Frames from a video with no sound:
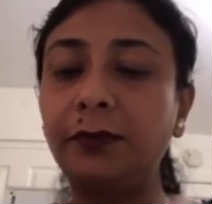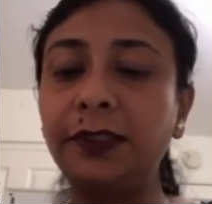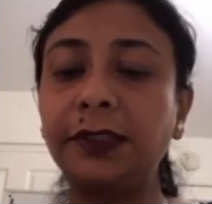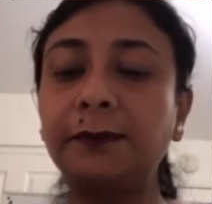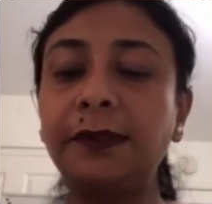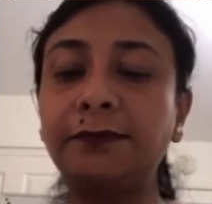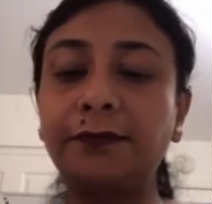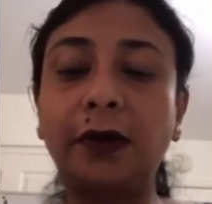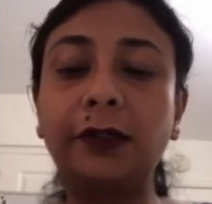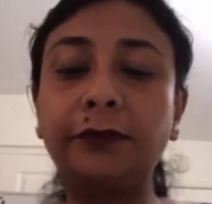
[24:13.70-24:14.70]
Which of the
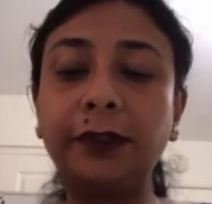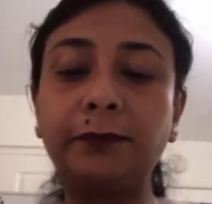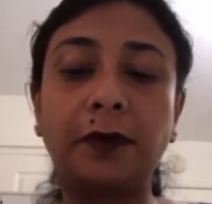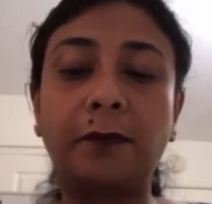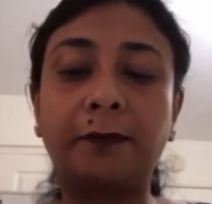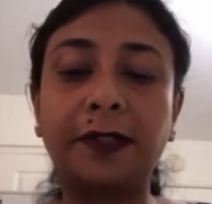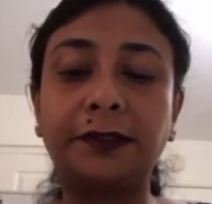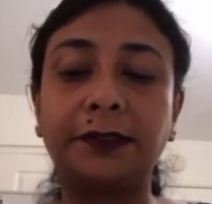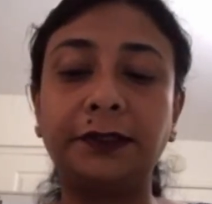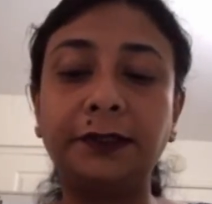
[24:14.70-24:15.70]
following
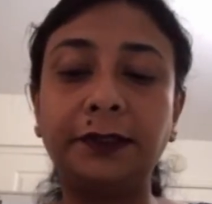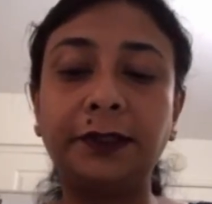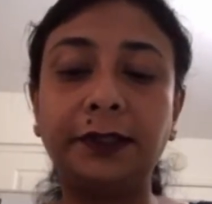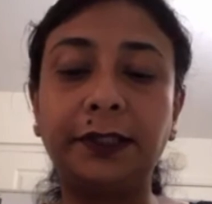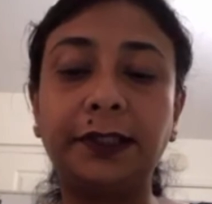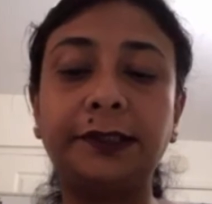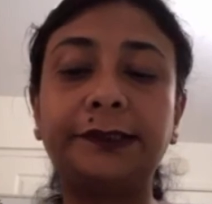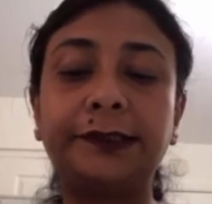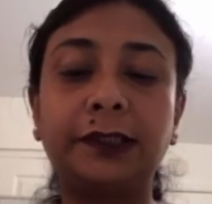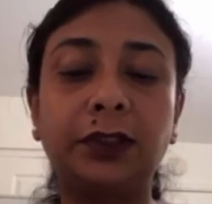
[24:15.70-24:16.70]
property
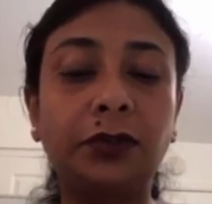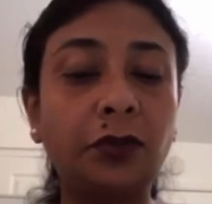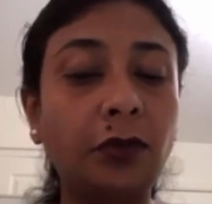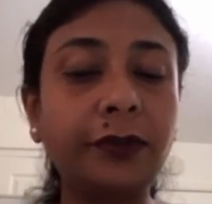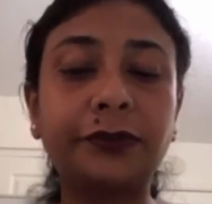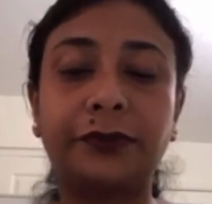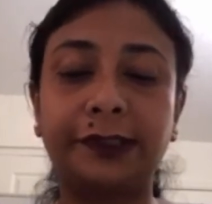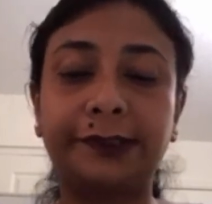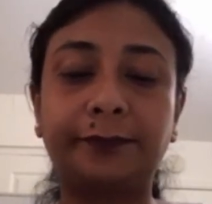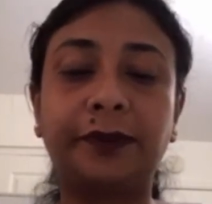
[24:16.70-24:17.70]
is not
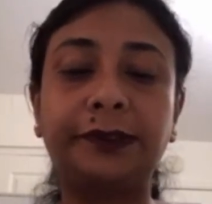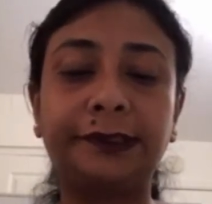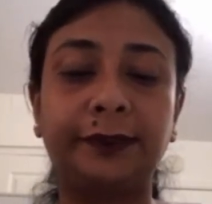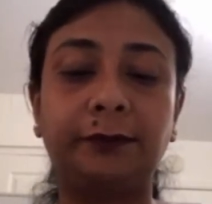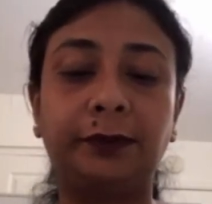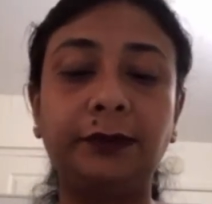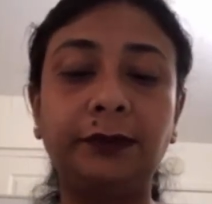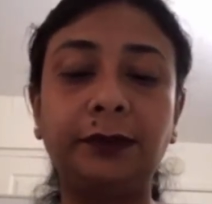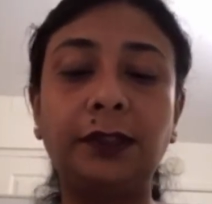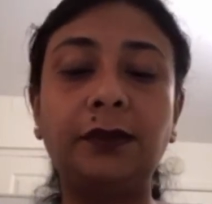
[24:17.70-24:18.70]
responsible
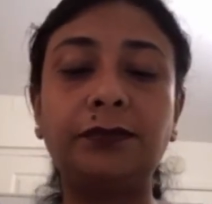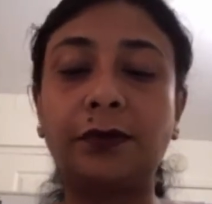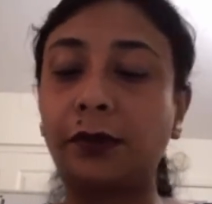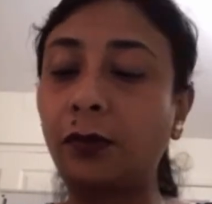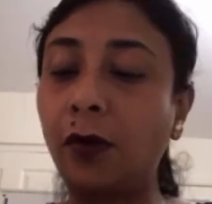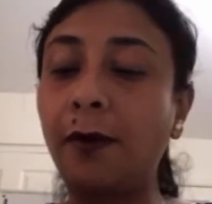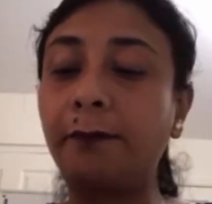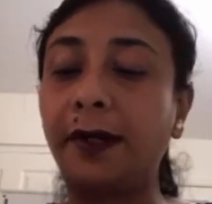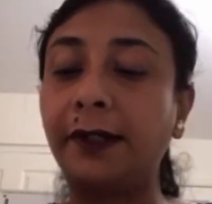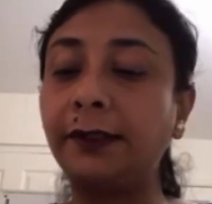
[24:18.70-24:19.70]
for
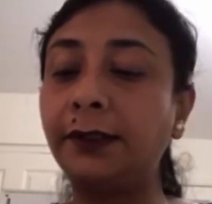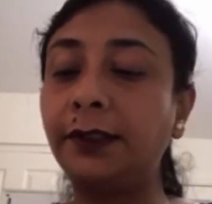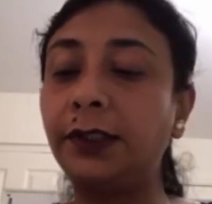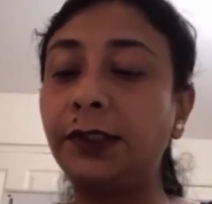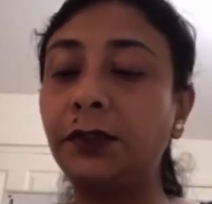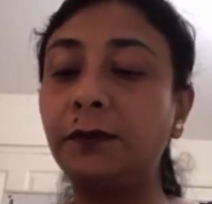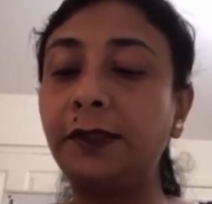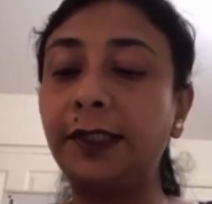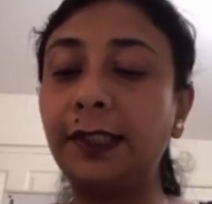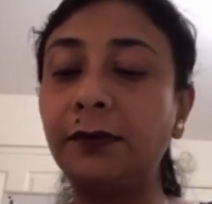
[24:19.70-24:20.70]
copper to
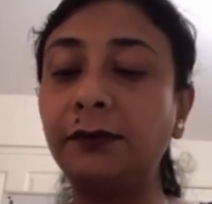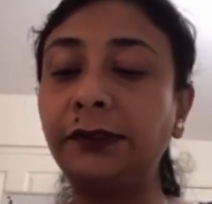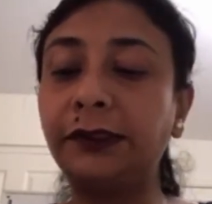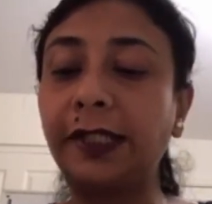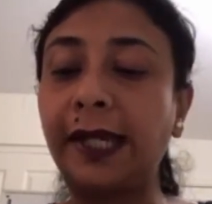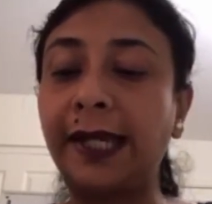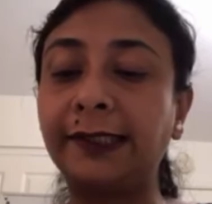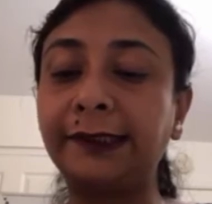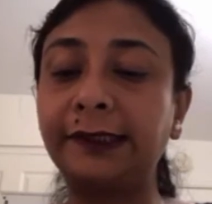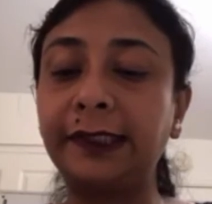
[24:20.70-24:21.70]
be used
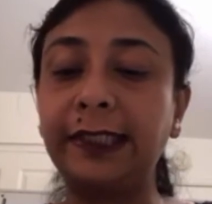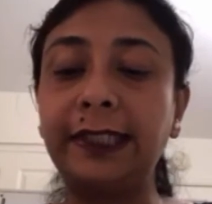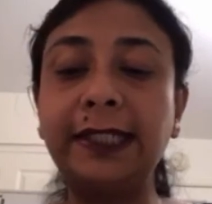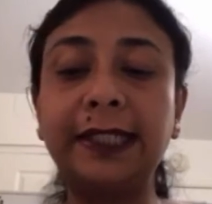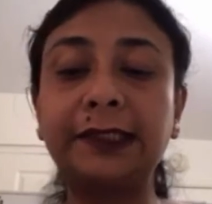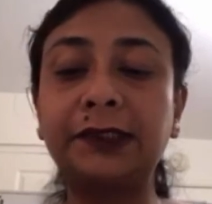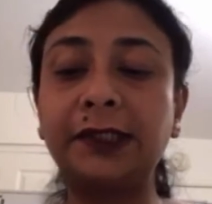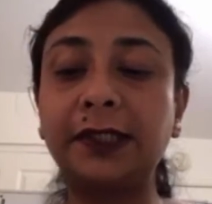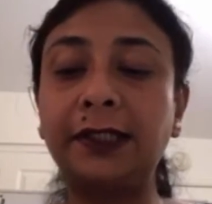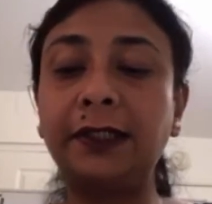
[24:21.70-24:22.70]
as
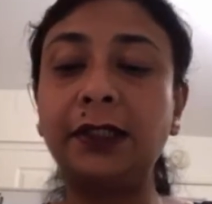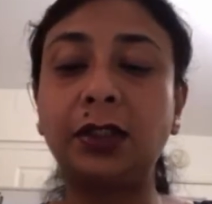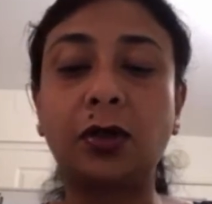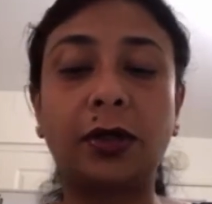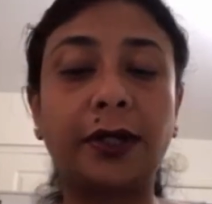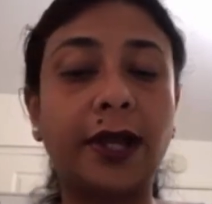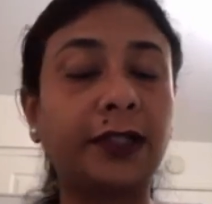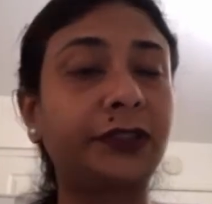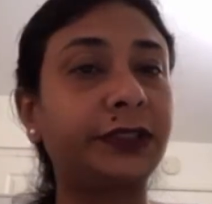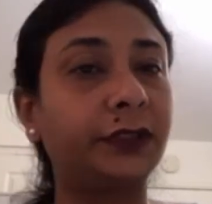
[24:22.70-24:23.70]
electrical
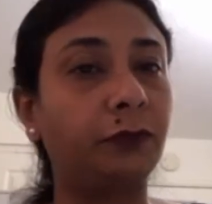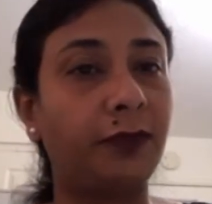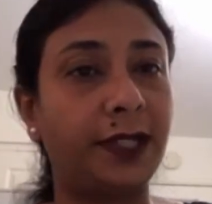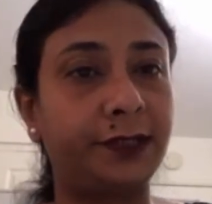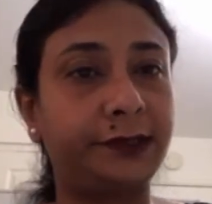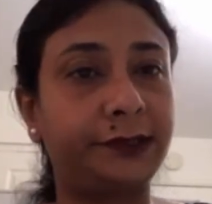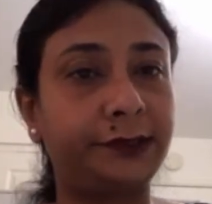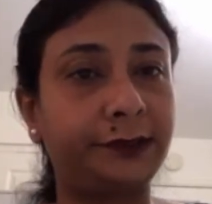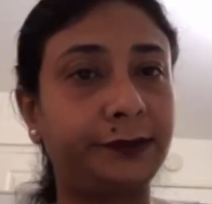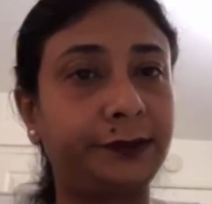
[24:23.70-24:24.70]
conduction wares?